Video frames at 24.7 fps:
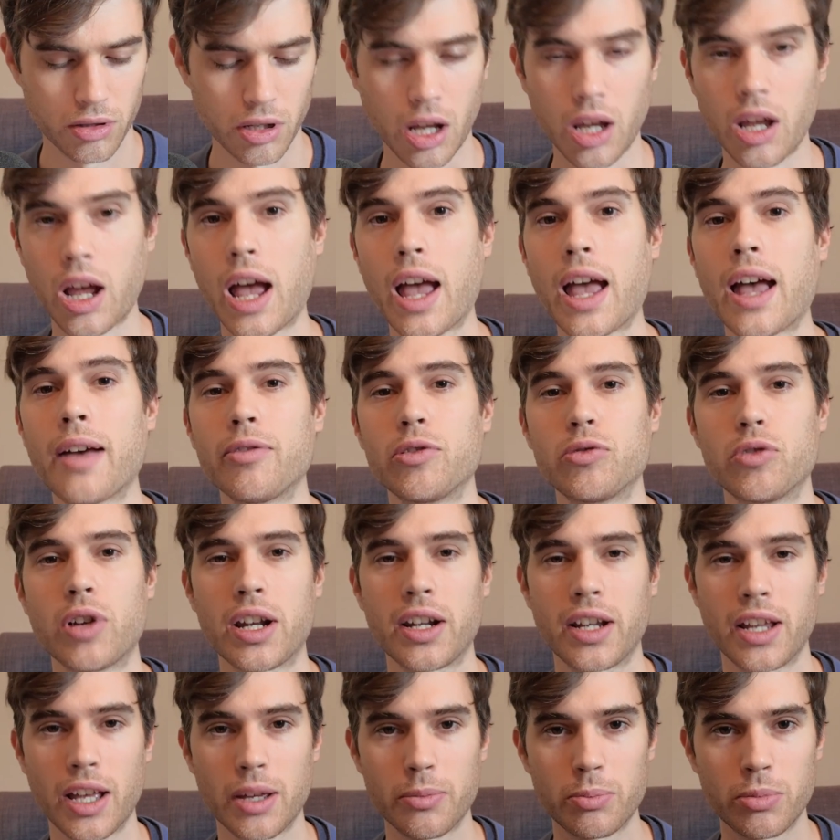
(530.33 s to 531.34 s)
I haven't read
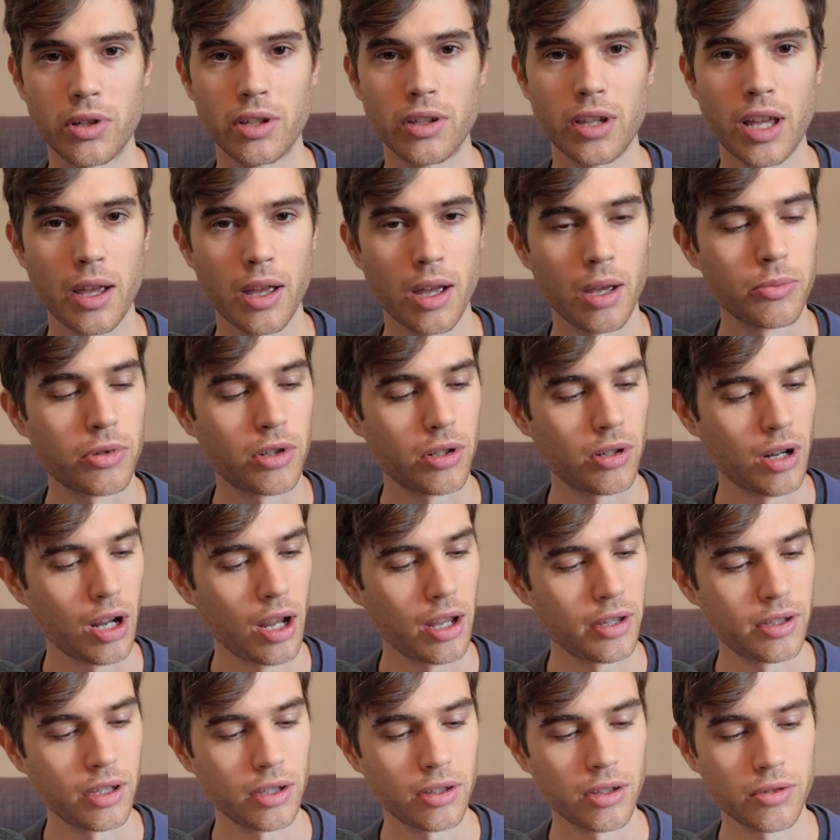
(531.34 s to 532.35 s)
it yet, but I'm sure.
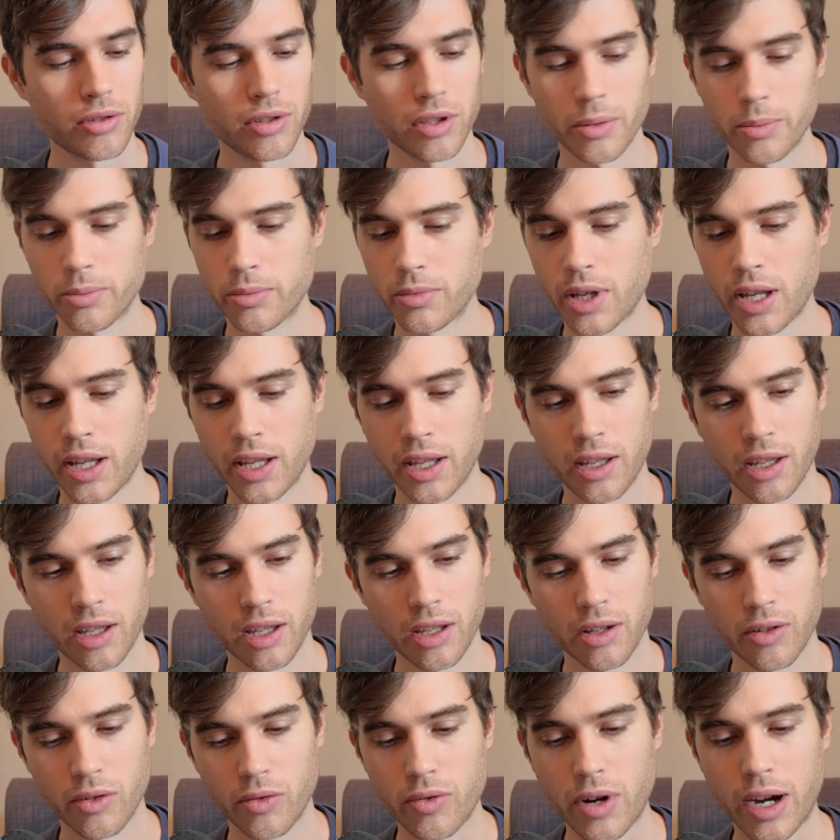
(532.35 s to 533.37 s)
I think there's some like
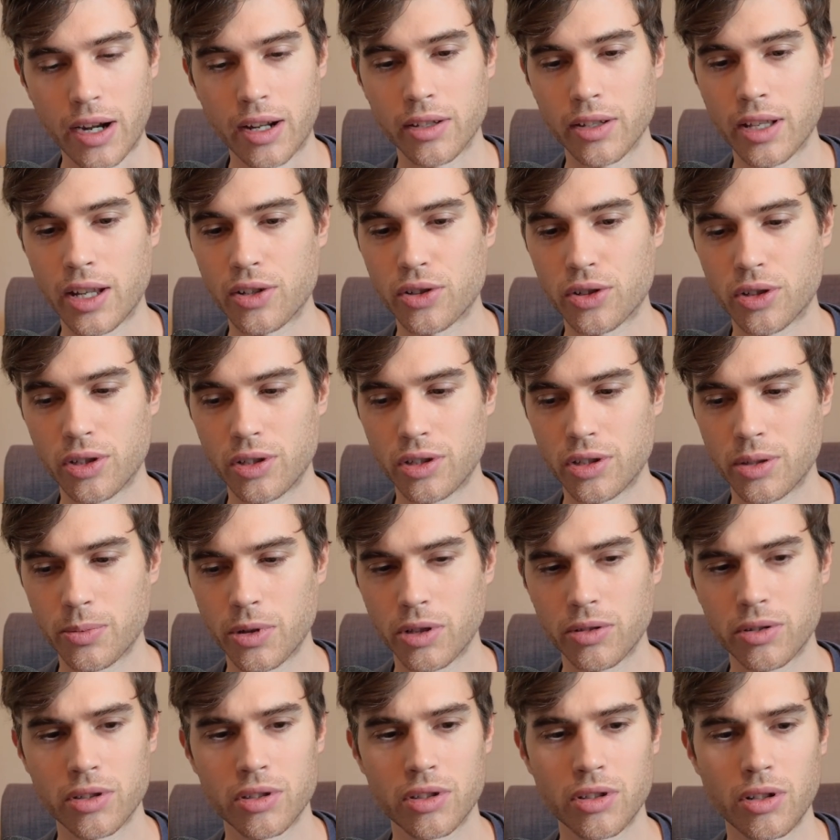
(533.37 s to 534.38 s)
regulations
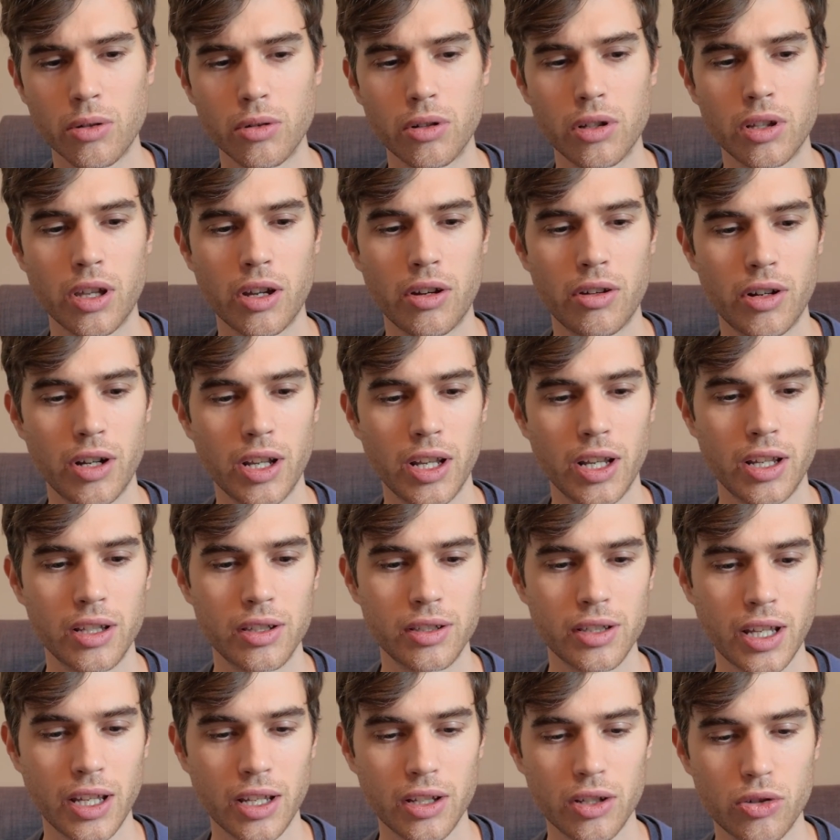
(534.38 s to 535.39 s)
about snow clearing
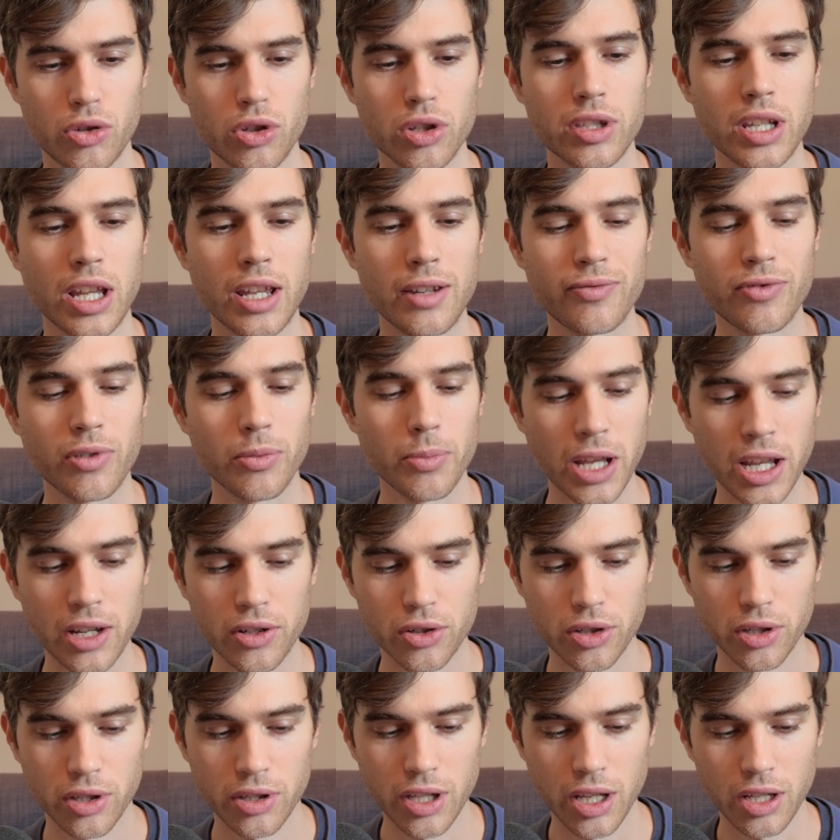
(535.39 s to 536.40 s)
and like just
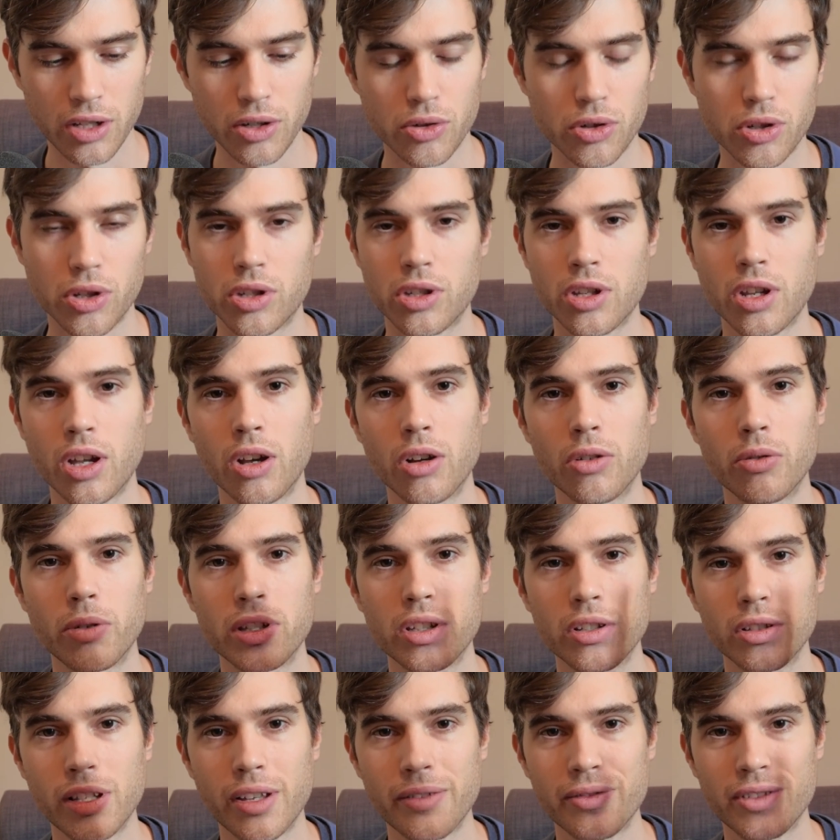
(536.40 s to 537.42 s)
information that you should know when
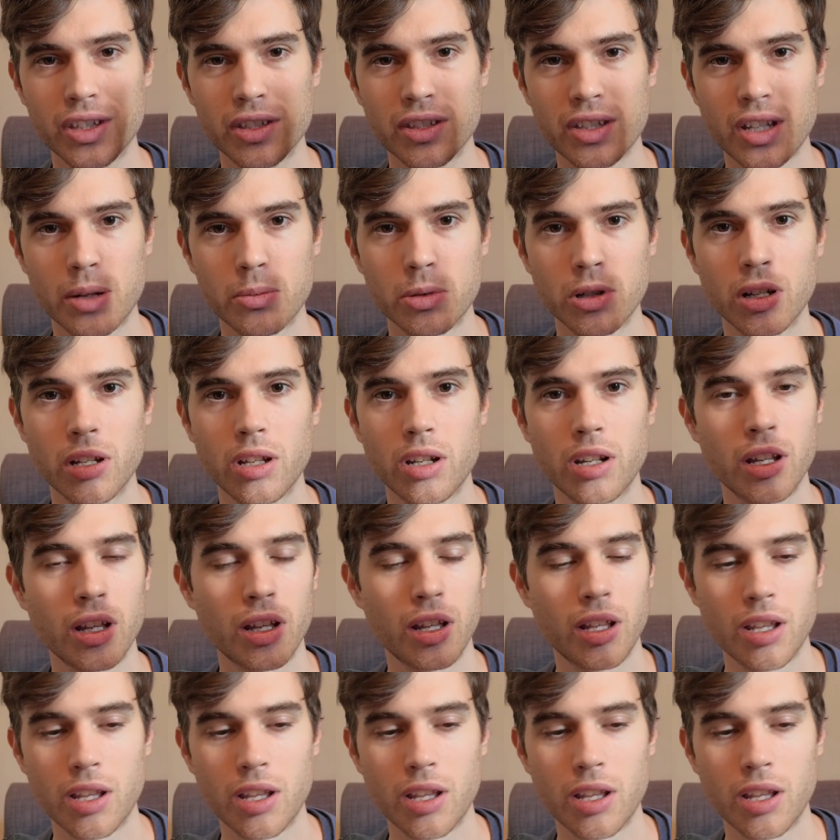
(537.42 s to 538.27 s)
you live in this neighborhood.